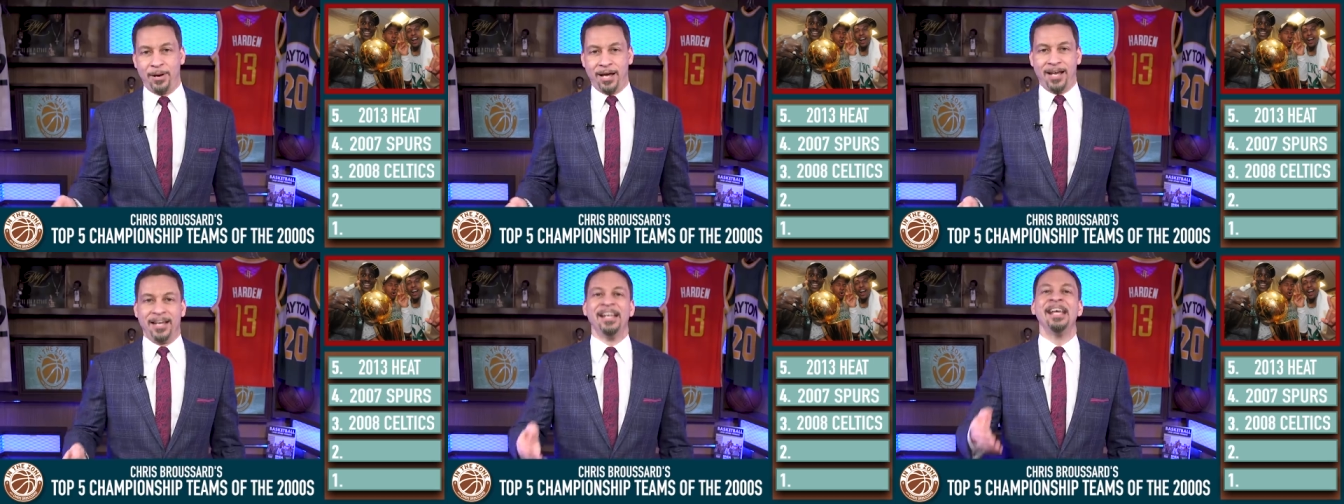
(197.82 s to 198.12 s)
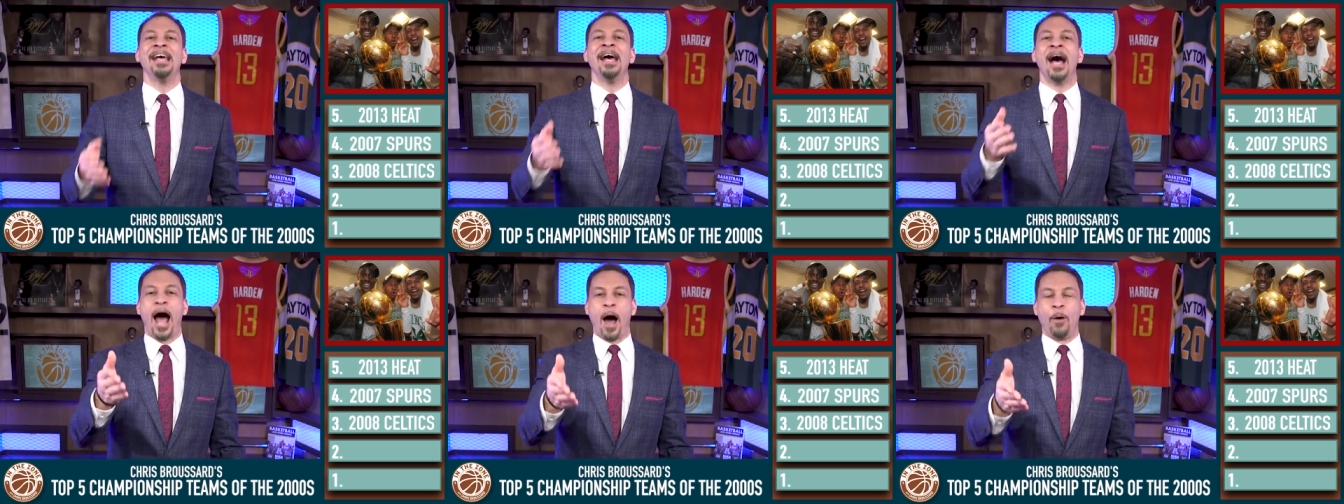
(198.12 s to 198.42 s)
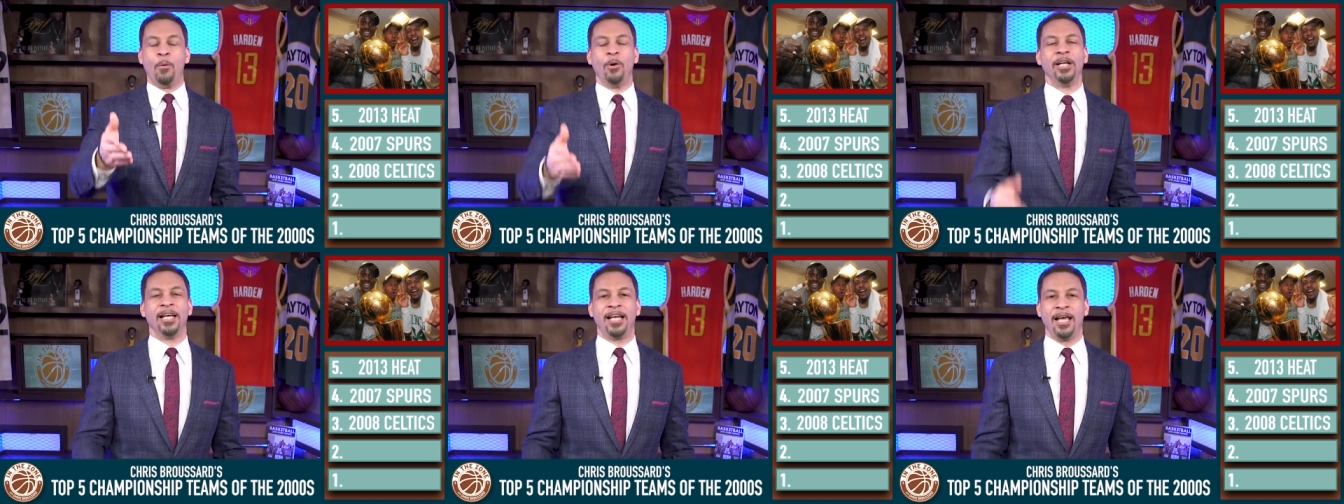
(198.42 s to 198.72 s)
but I
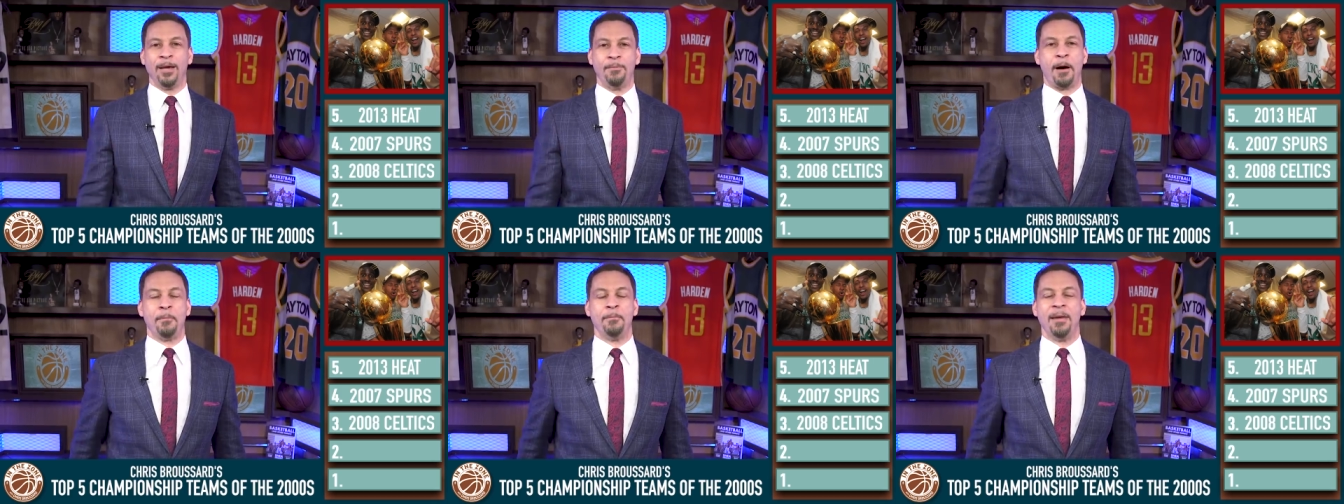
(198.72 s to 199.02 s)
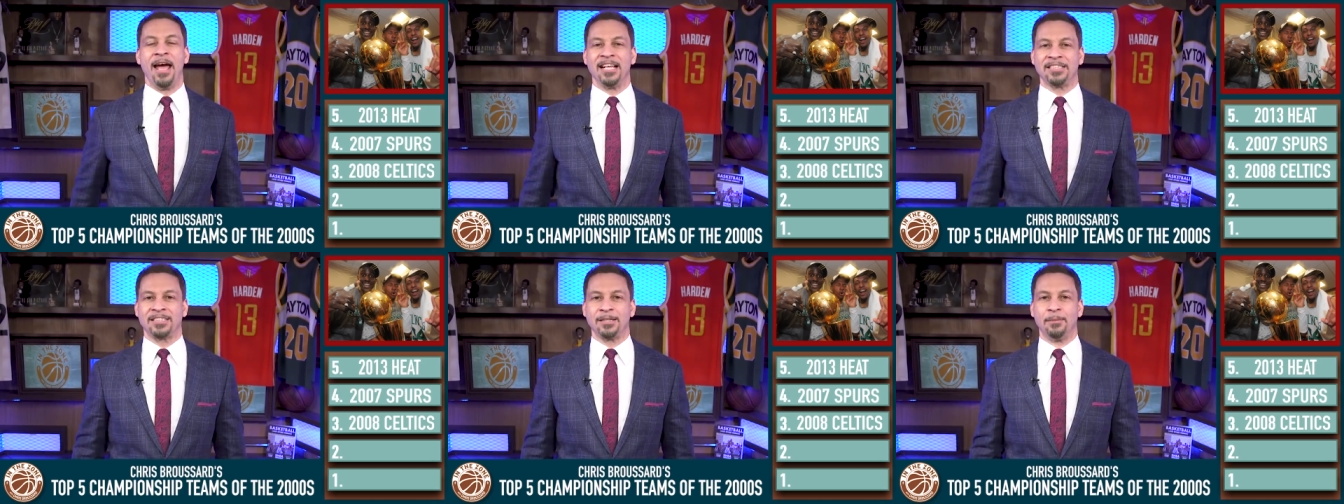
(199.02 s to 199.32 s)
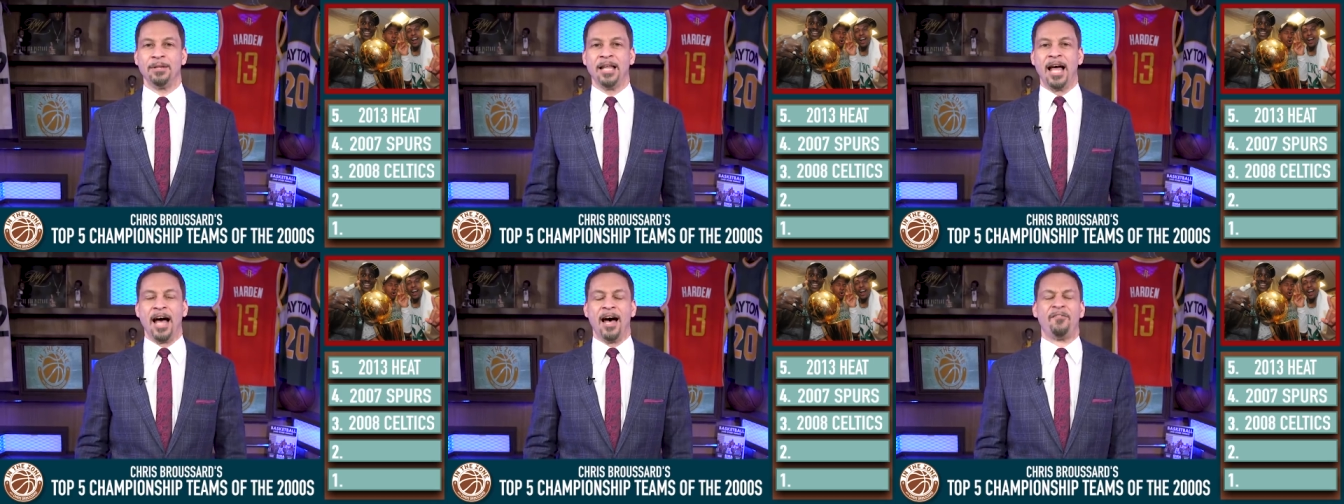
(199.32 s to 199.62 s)
want to give my man
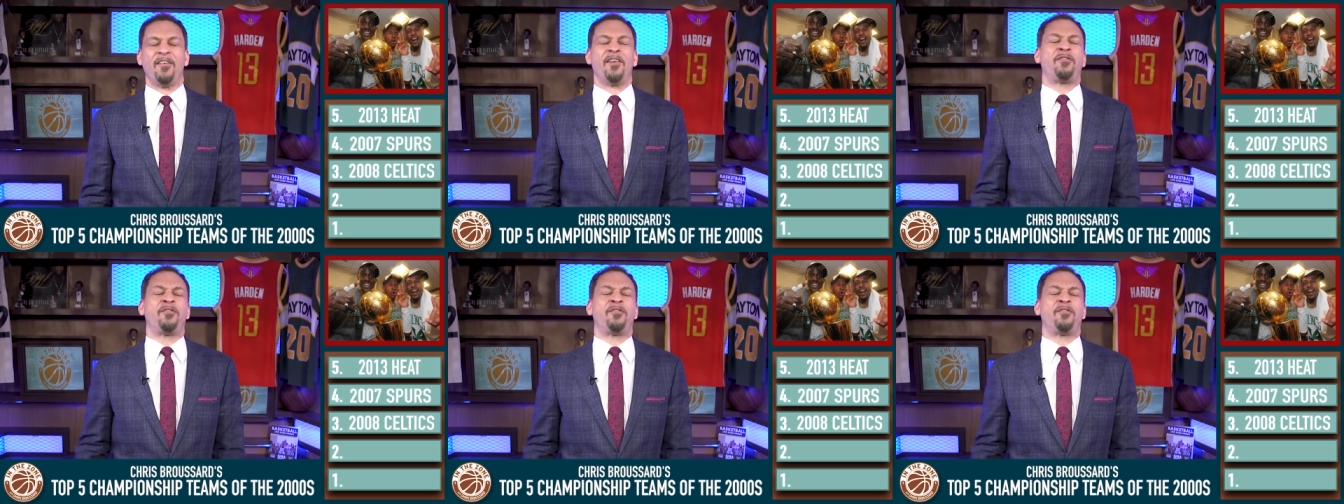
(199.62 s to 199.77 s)
some love.